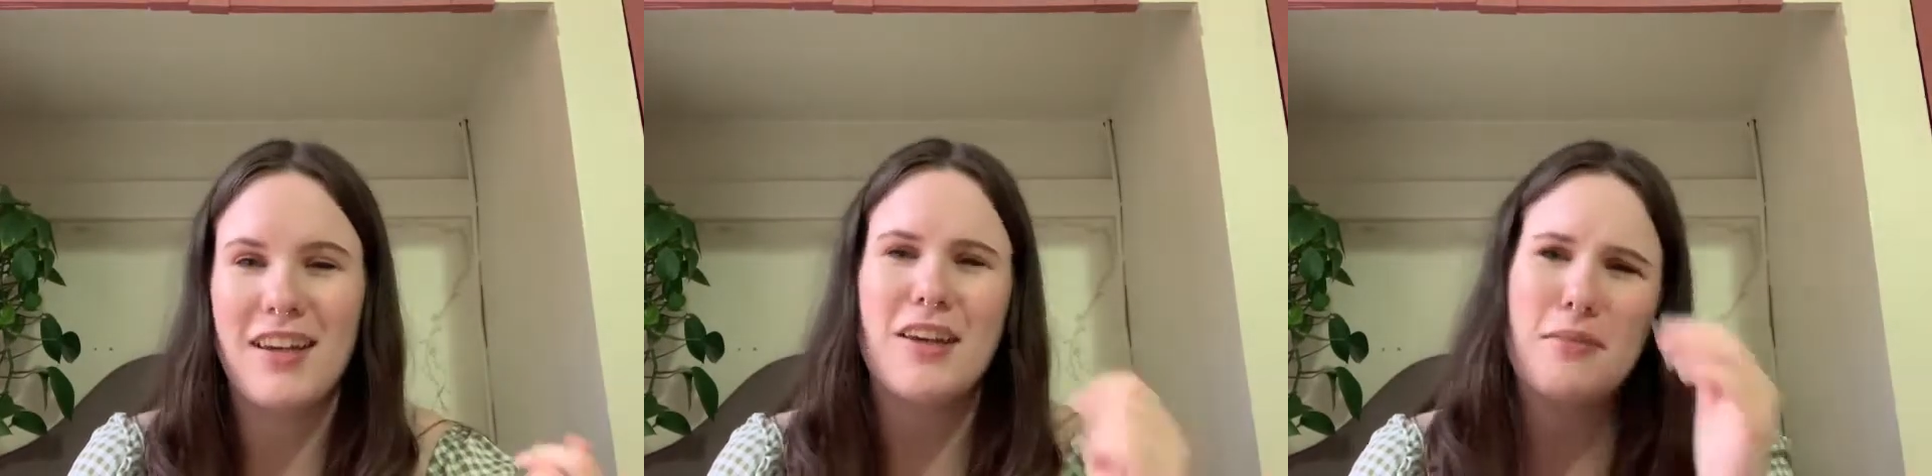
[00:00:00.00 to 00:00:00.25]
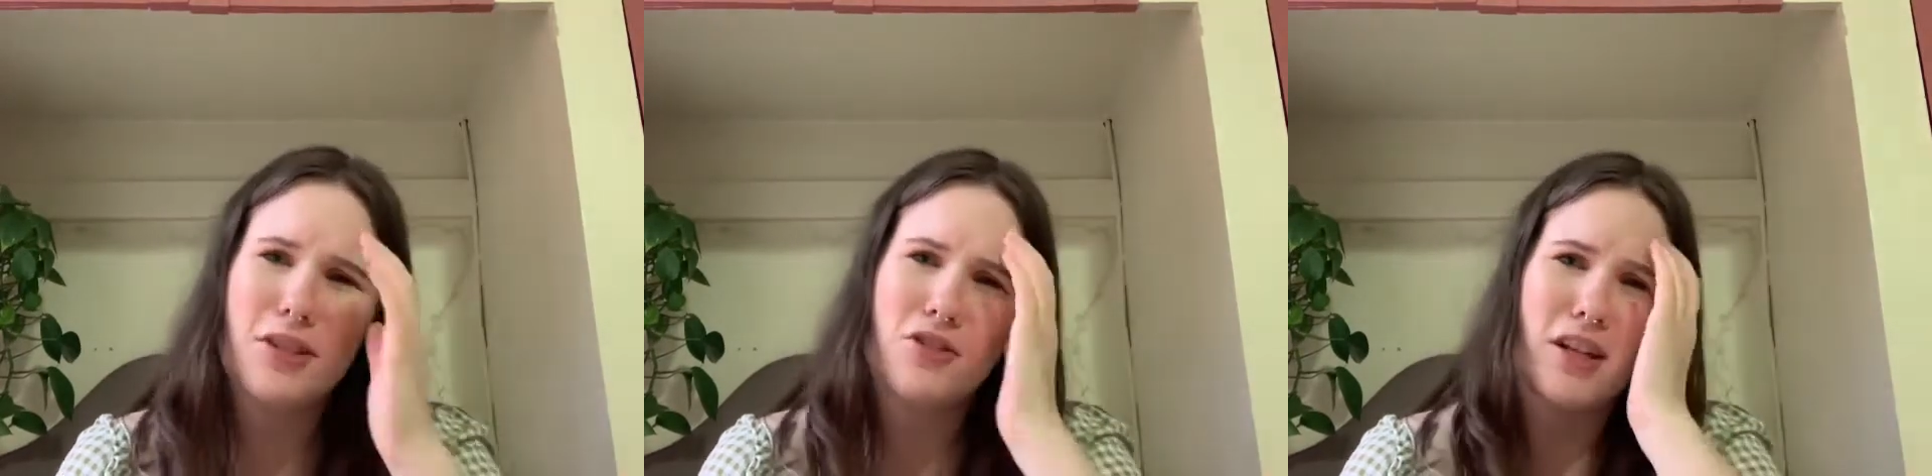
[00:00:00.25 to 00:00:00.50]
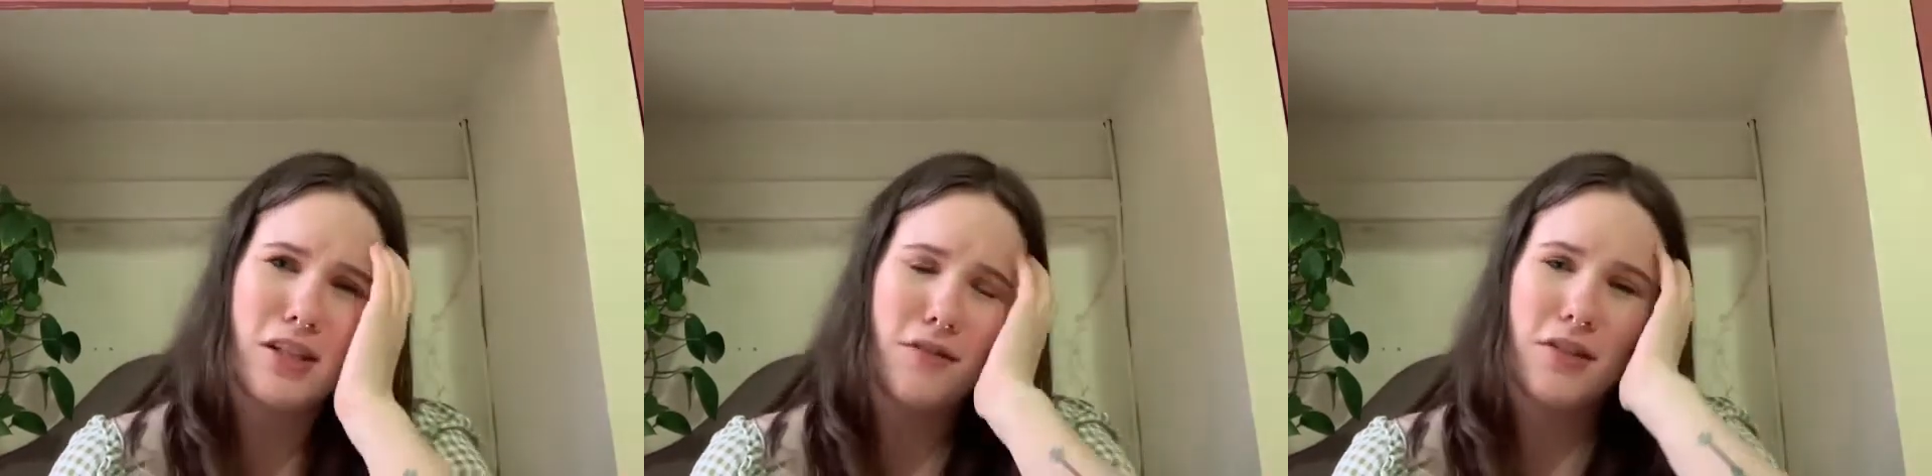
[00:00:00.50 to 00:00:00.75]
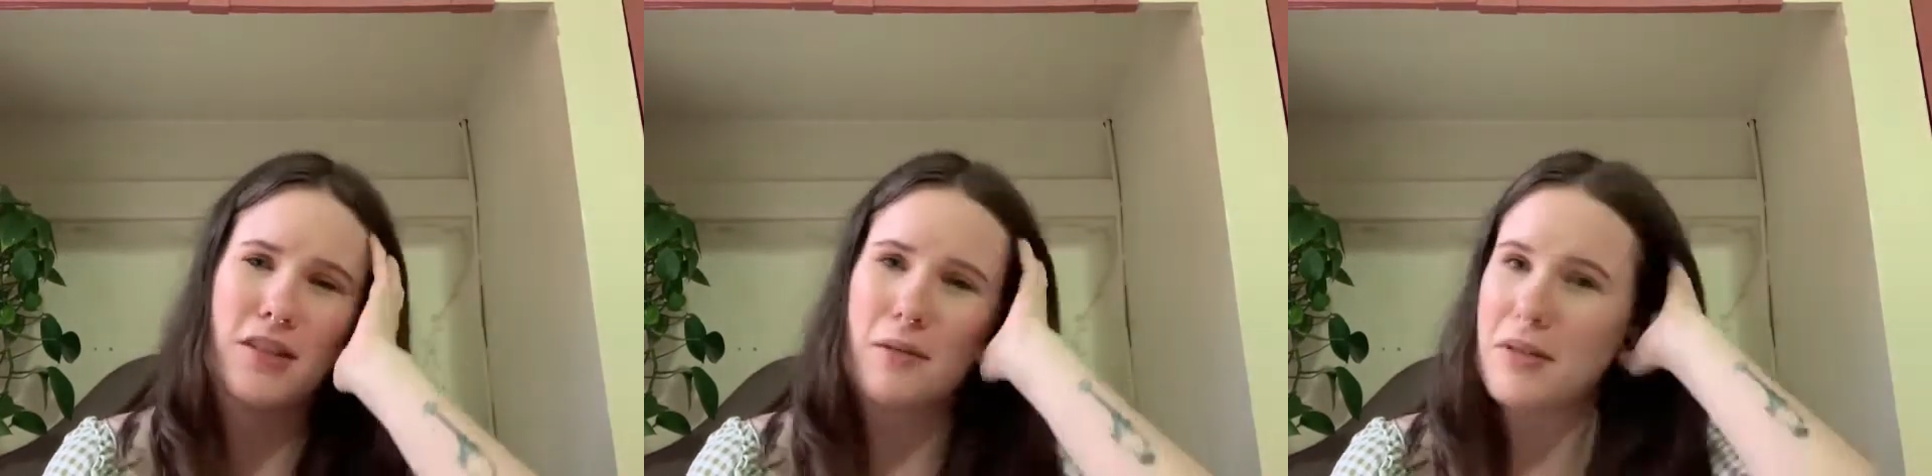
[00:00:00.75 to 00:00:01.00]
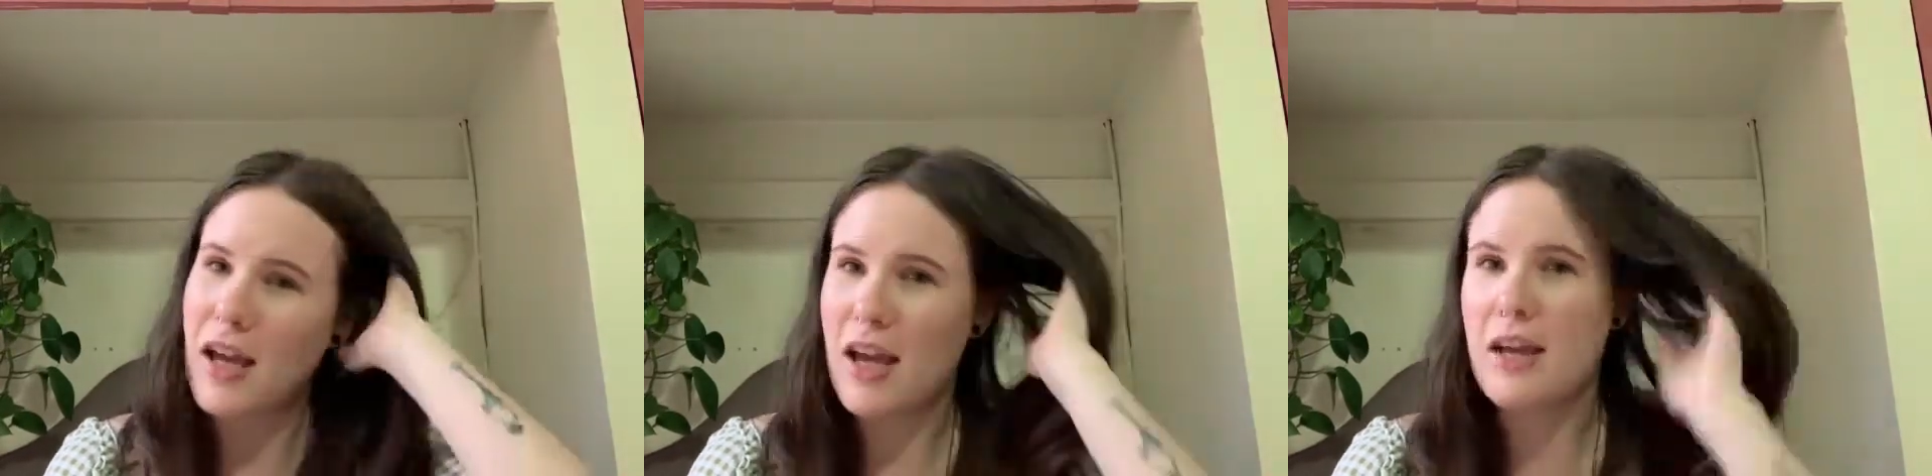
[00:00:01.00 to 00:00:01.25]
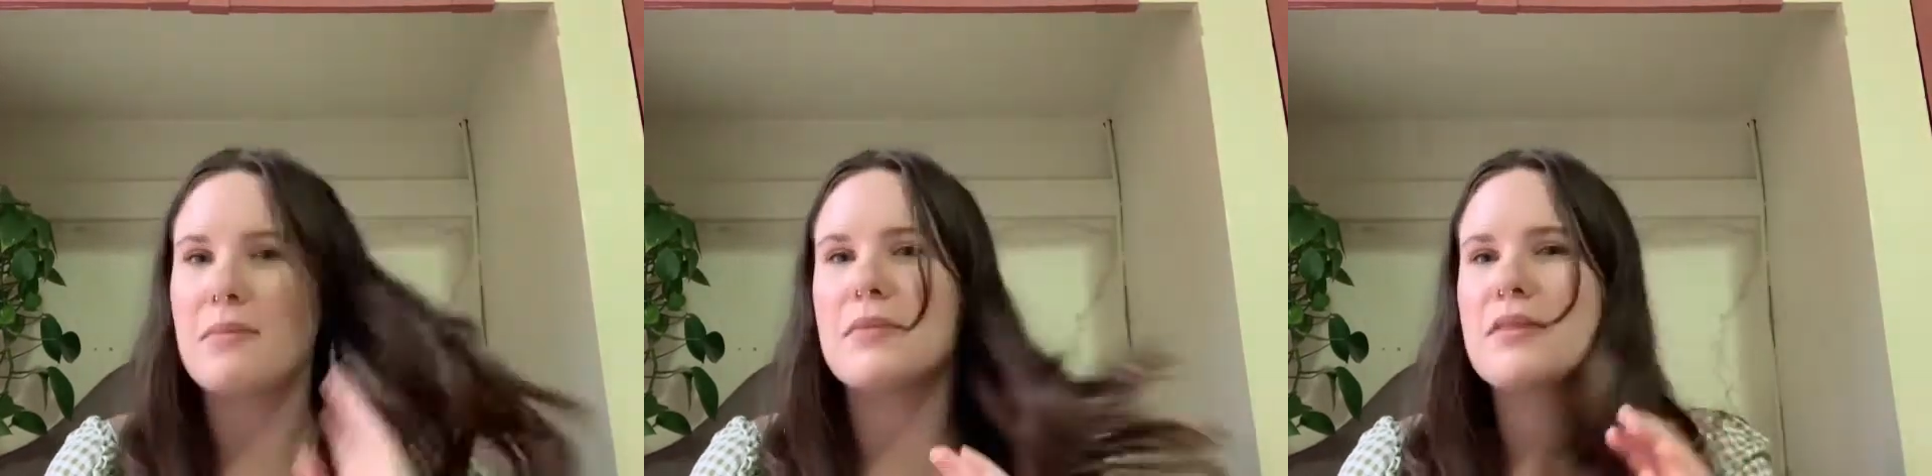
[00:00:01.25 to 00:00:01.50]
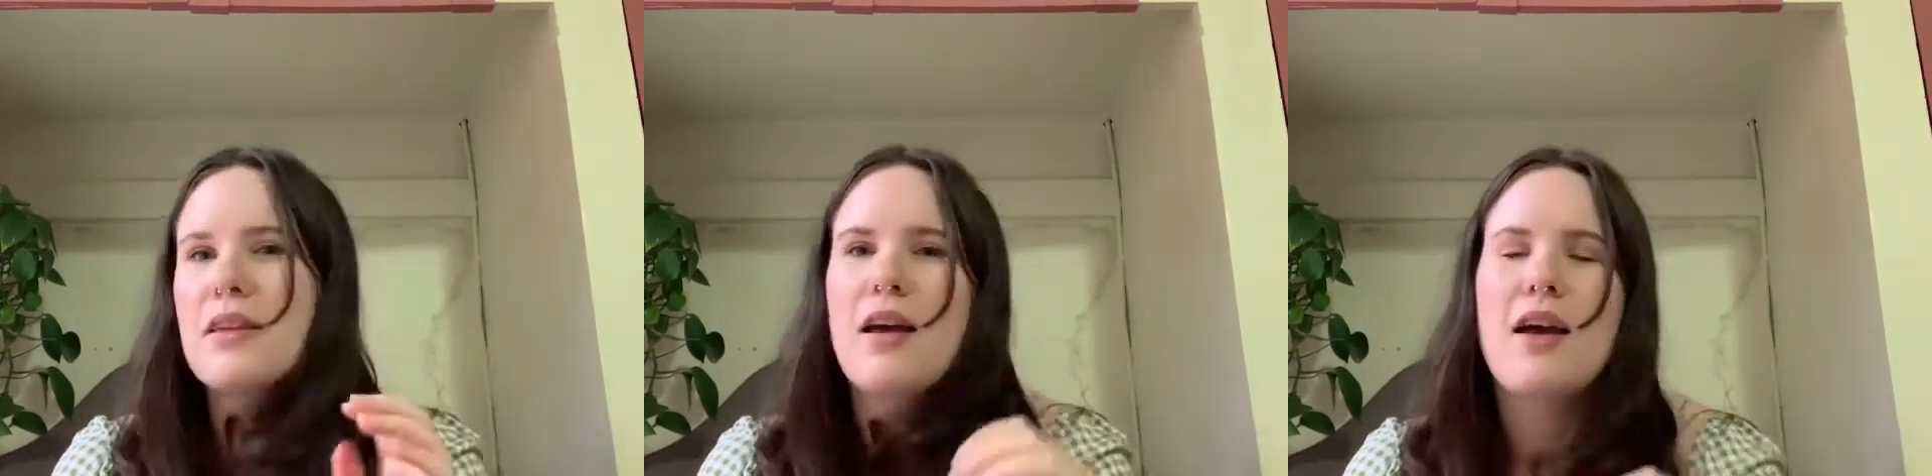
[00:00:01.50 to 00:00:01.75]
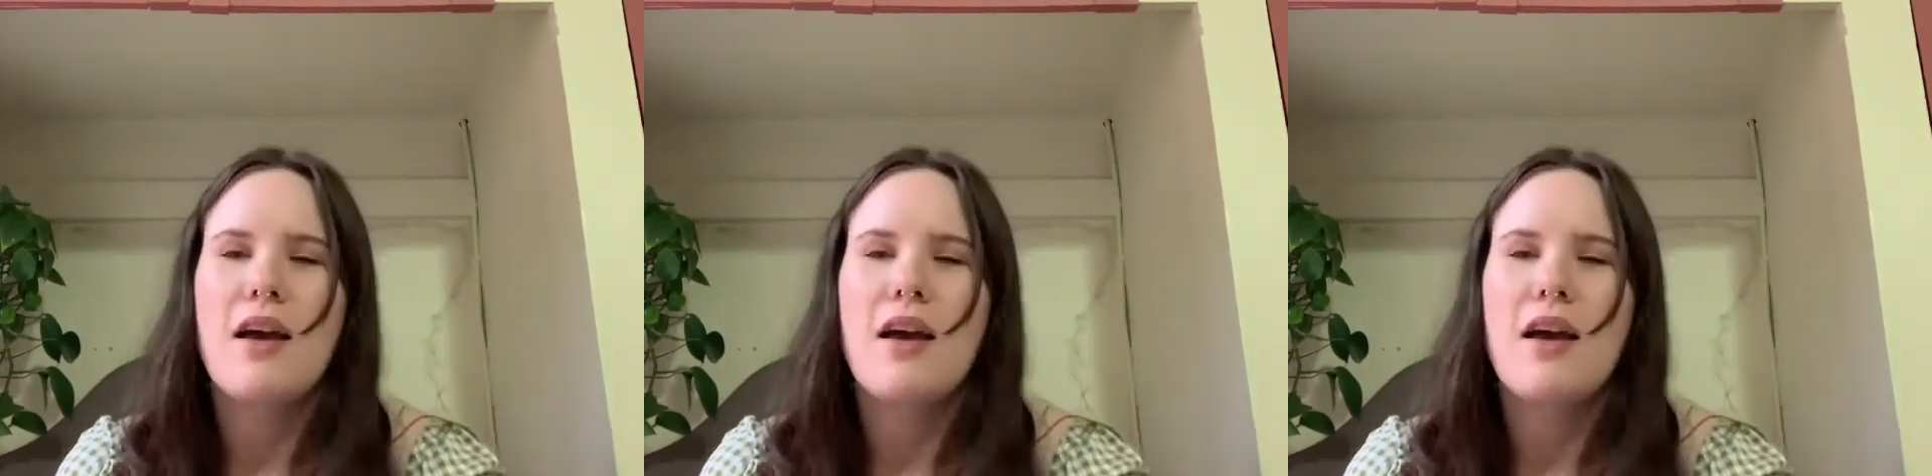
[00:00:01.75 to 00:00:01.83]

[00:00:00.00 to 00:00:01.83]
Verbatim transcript: It can be stressful sometimes,